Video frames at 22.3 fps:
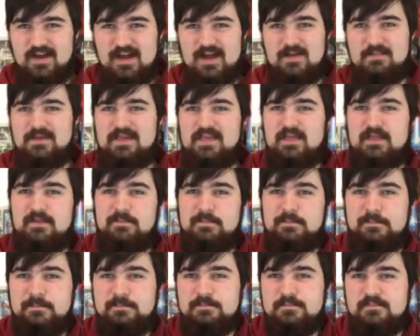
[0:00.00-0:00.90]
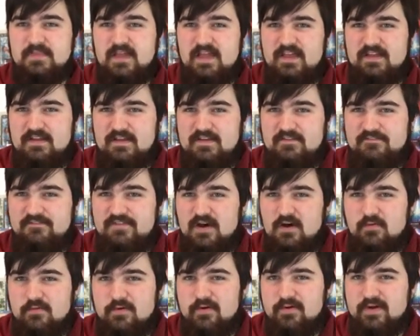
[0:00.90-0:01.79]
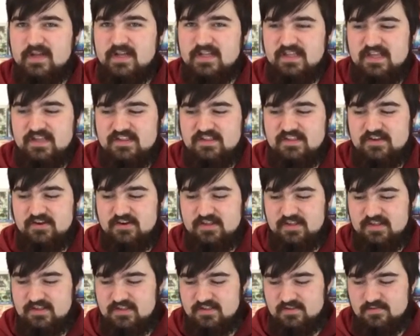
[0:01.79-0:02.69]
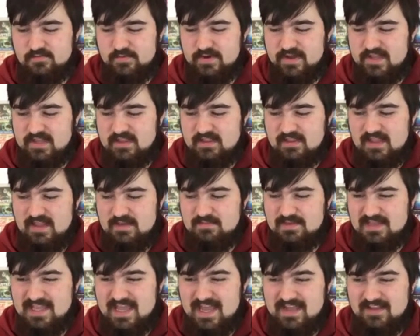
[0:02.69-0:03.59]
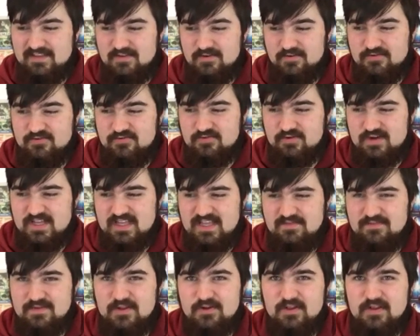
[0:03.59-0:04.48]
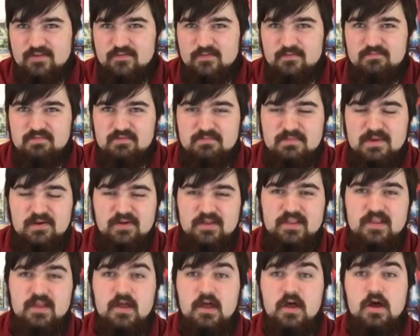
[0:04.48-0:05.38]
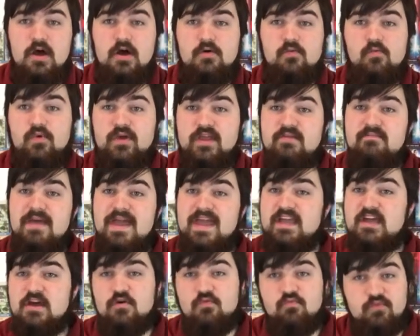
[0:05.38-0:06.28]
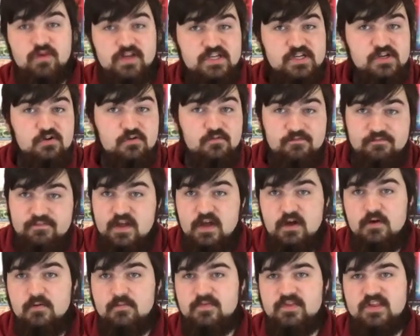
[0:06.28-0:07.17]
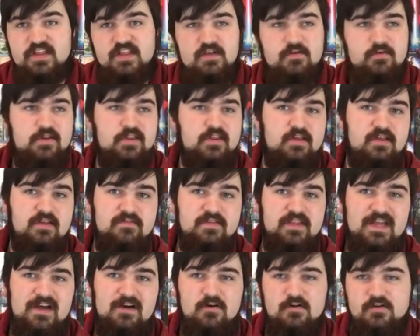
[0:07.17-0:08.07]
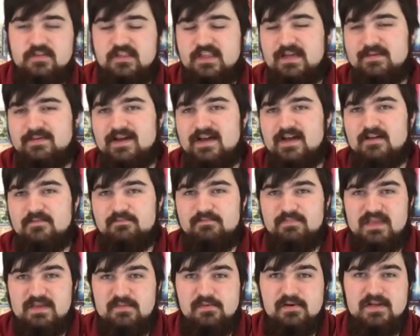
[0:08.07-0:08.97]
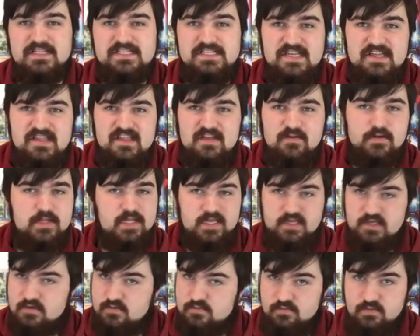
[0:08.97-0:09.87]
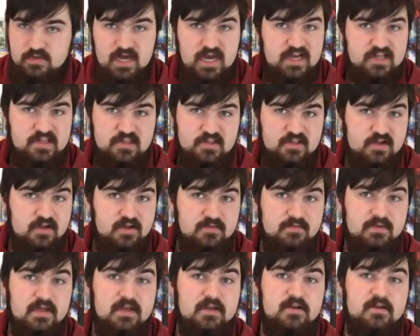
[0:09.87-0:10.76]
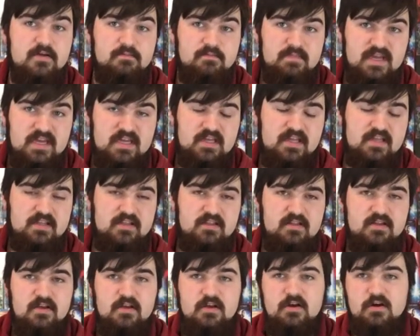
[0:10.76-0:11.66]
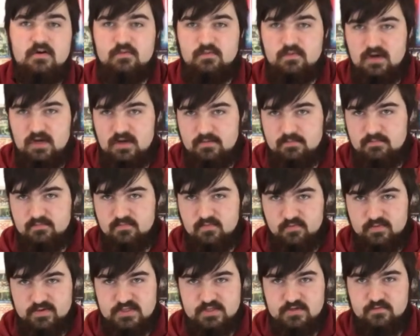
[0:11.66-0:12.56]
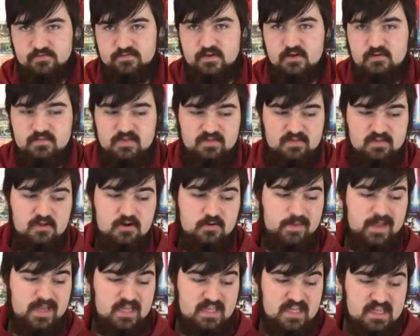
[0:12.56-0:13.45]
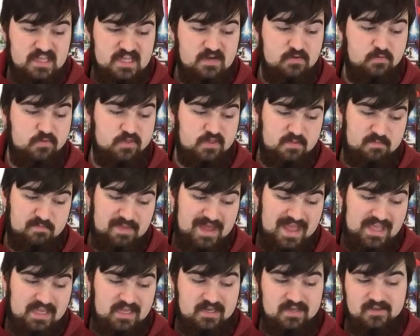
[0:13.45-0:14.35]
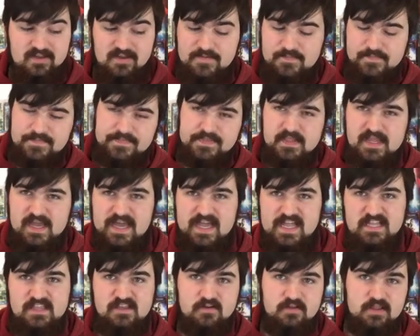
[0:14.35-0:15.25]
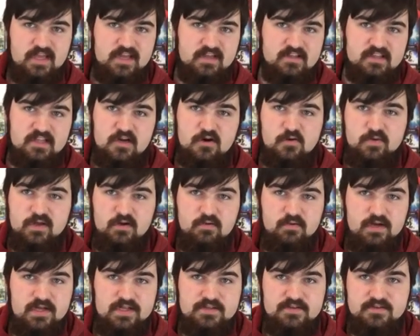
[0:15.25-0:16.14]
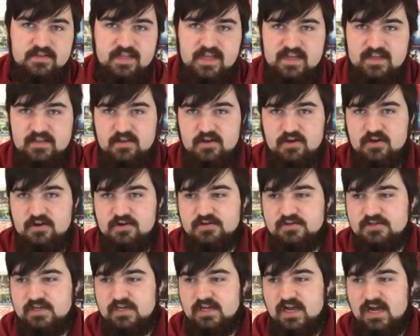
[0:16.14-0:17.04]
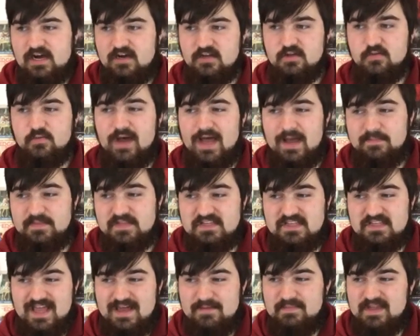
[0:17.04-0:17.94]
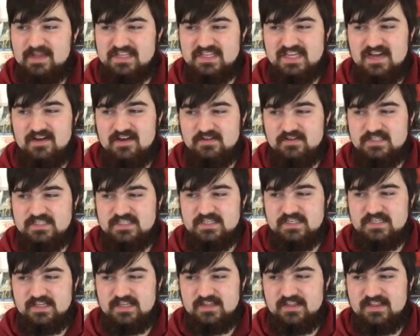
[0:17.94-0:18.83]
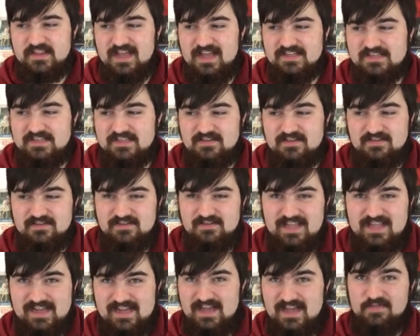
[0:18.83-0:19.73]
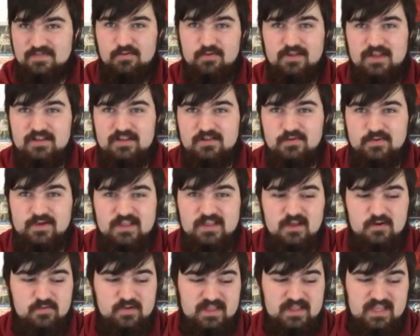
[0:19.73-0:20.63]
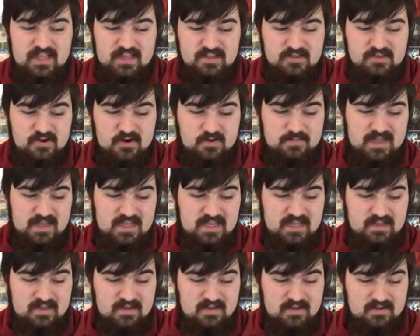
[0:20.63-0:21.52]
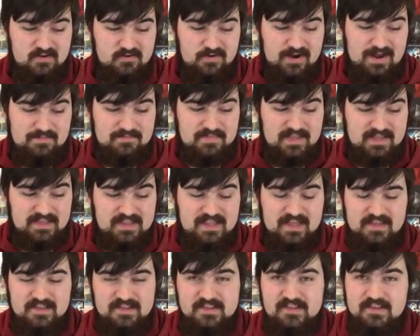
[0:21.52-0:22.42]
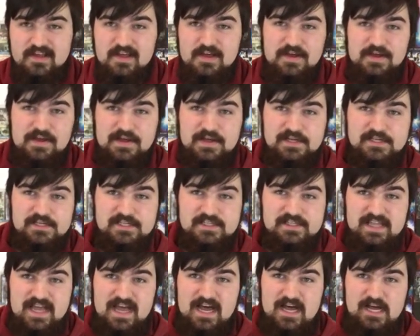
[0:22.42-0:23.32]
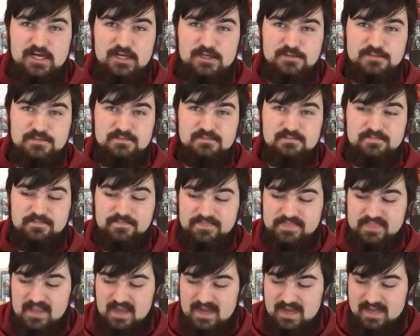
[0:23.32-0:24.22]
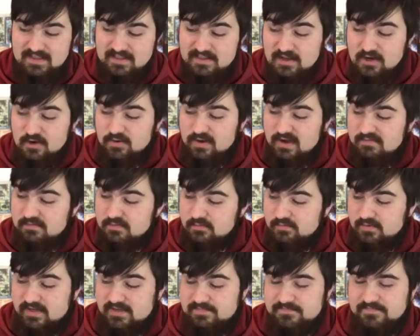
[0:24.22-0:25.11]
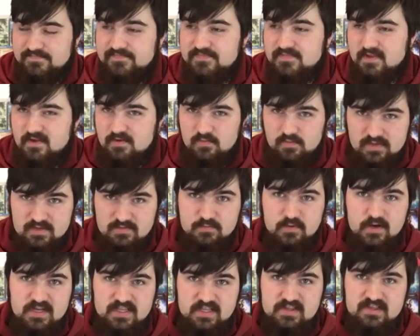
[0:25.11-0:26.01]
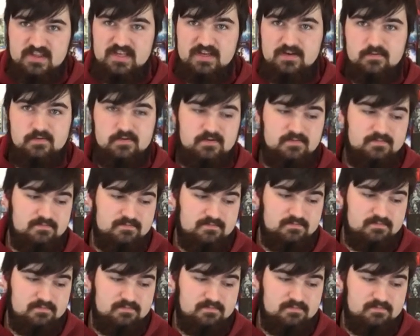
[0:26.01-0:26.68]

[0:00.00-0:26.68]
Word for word: I mean, it, it felt really unnecessary. This is when they began their trend, even though they were promoting we make original films and there was even that whole thing about how people at disney were like you gotta stop making uh, um, original films and start making sequels to bank and they're like no we don't want to do that and all i don't know what happened to that mentality because that that got thrown out the window when they started making crap like this. Now, I know everyone would have wanted a sequel.